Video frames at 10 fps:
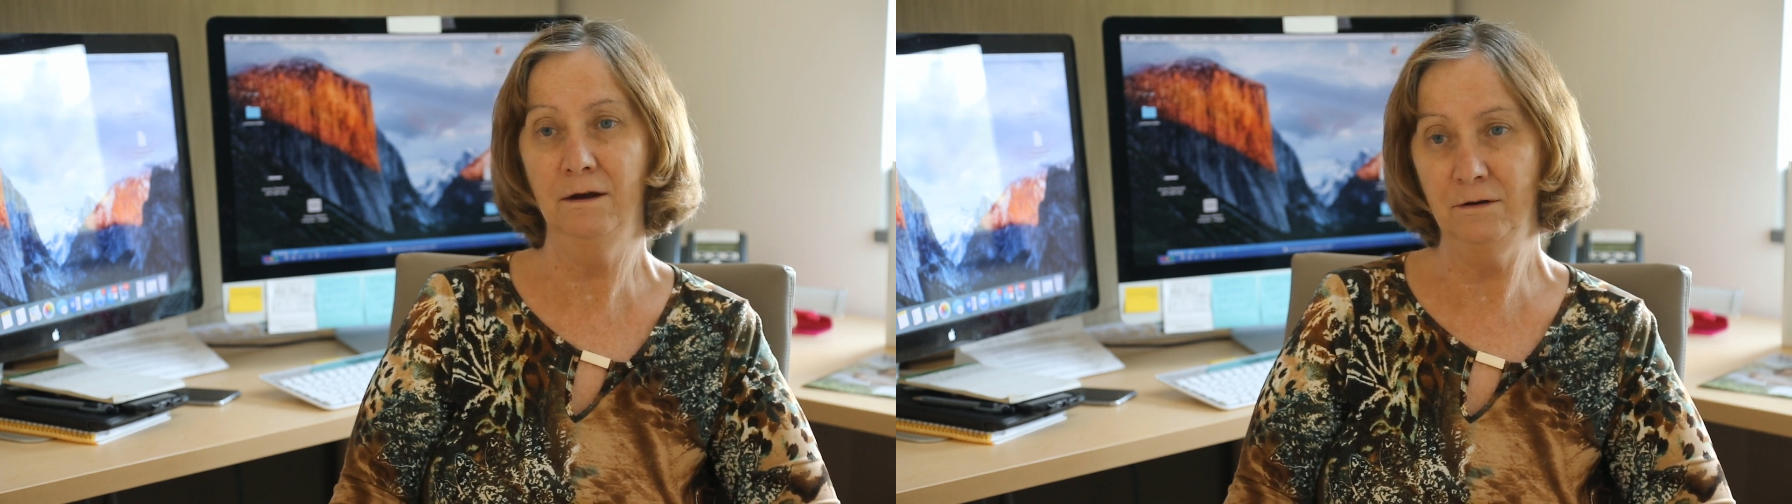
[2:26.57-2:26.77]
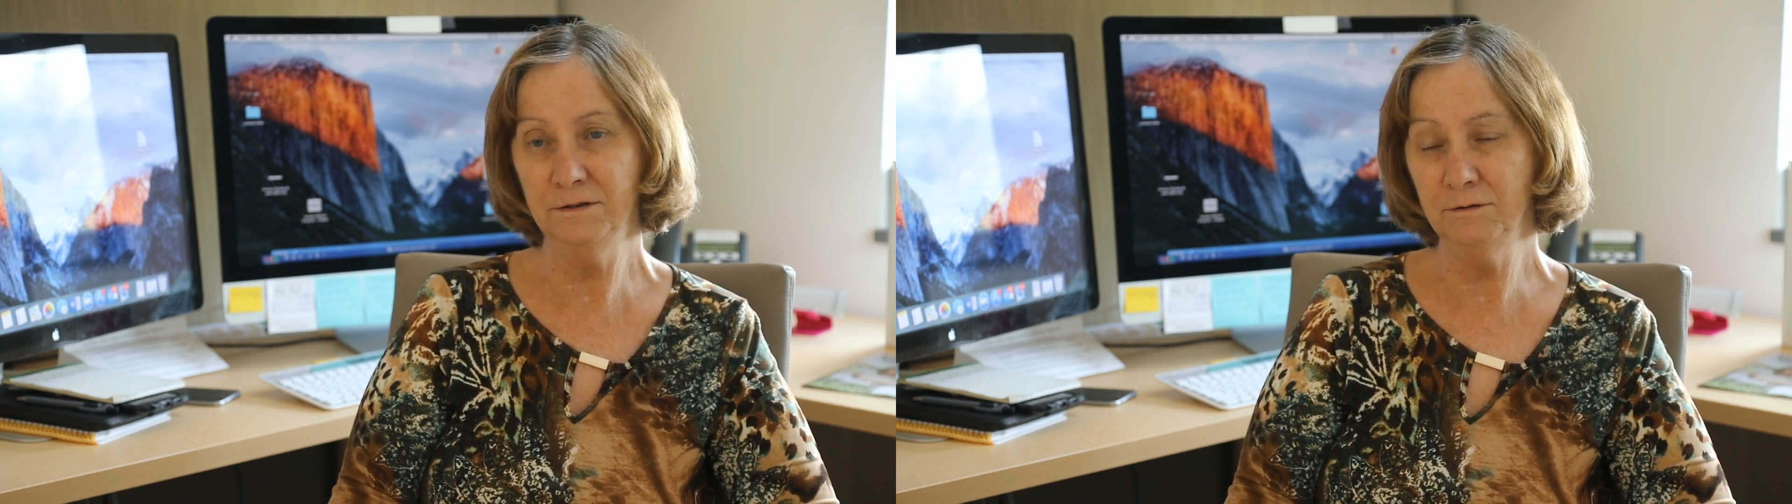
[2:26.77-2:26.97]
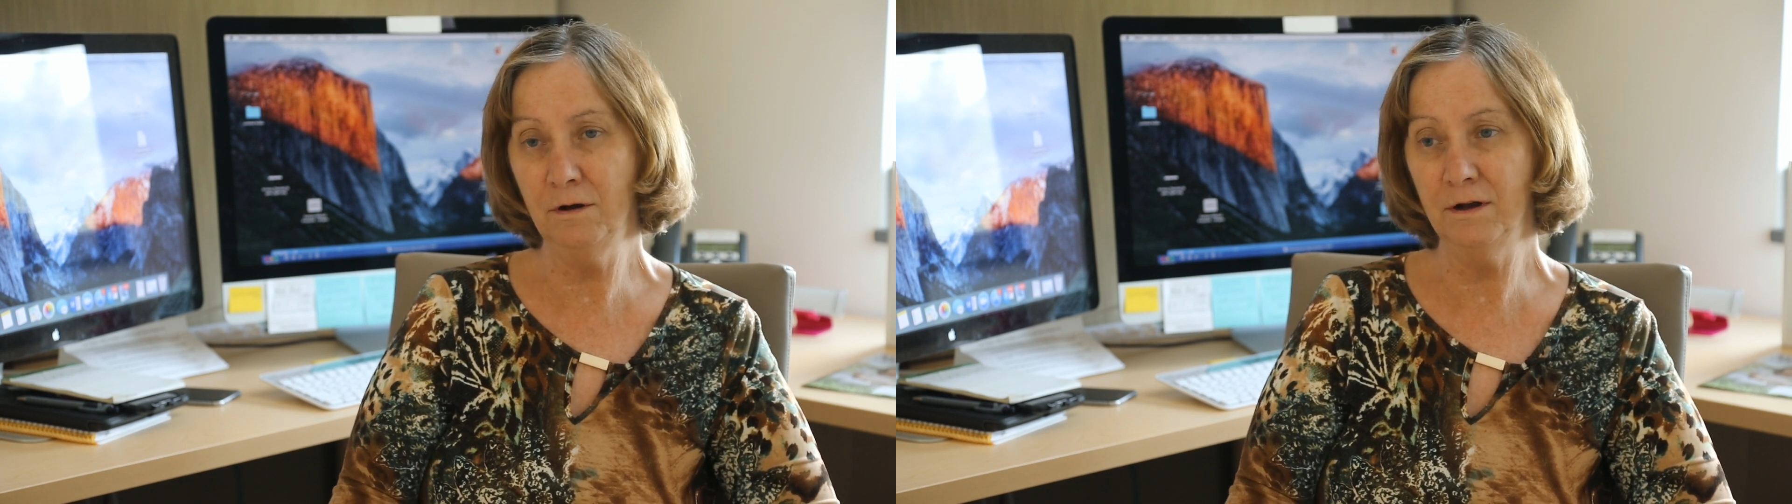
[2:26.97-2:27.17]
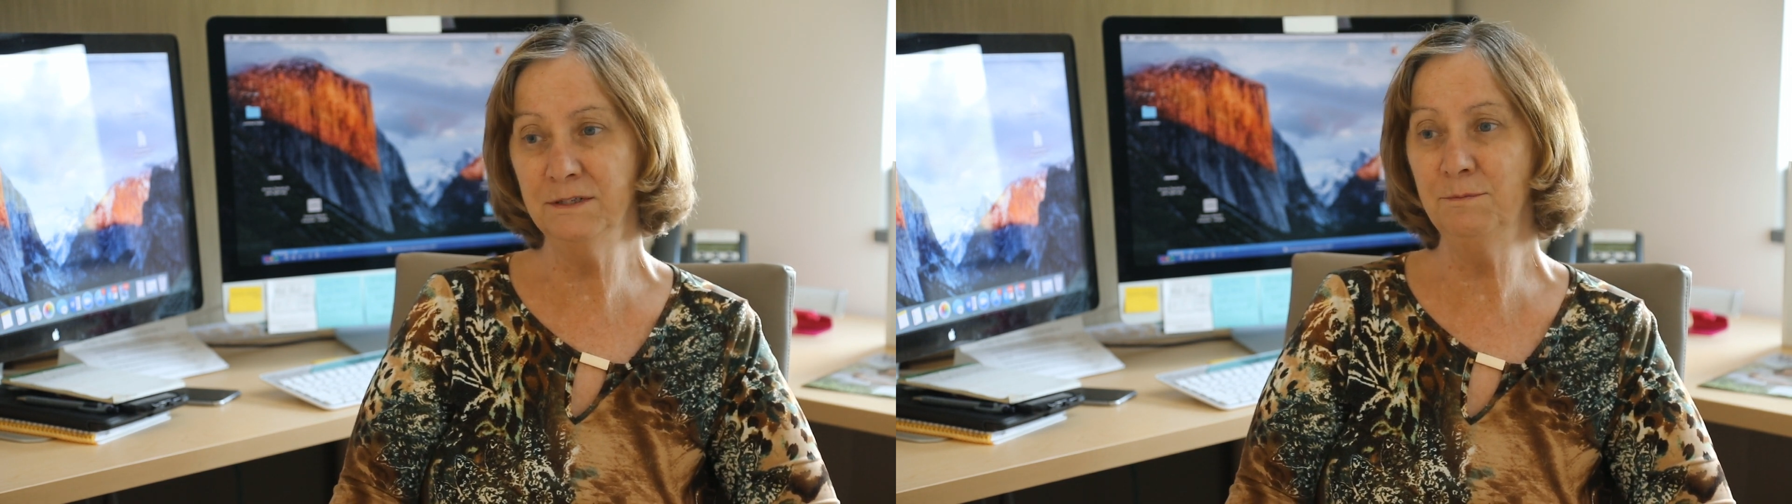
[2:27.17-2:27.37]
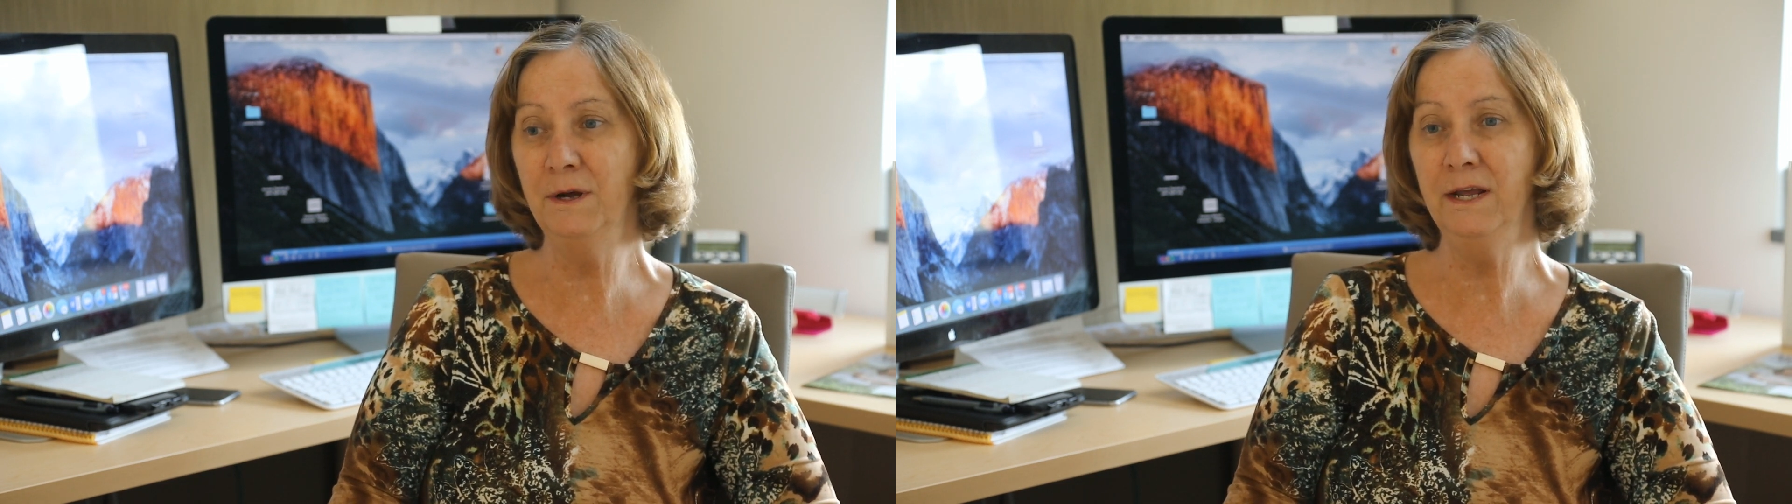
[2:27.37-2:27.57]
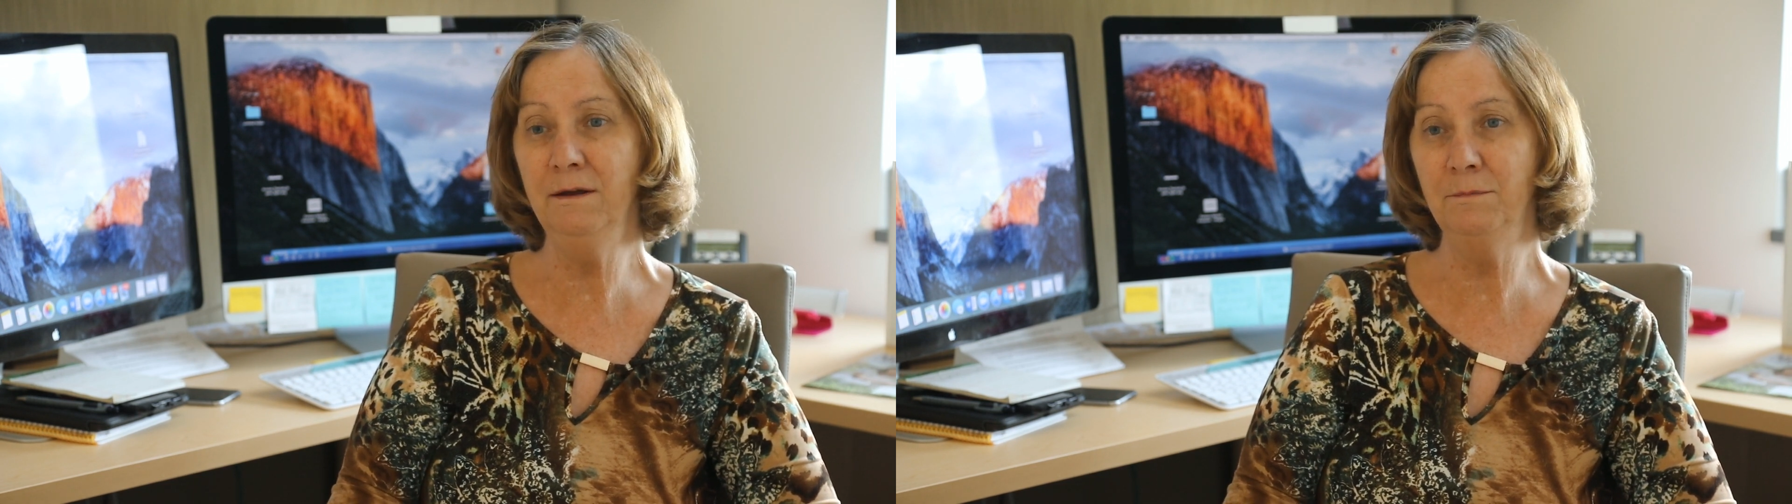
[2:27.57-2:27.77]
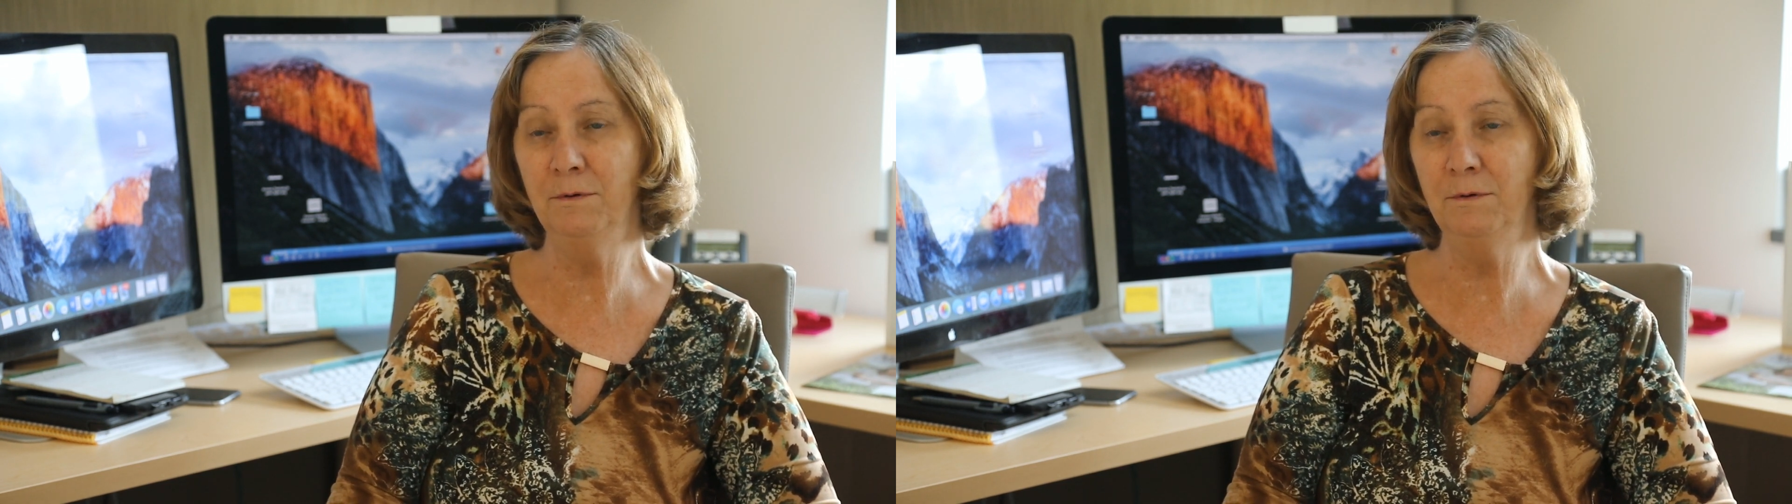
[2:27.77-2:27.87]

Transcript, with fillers: also costs money,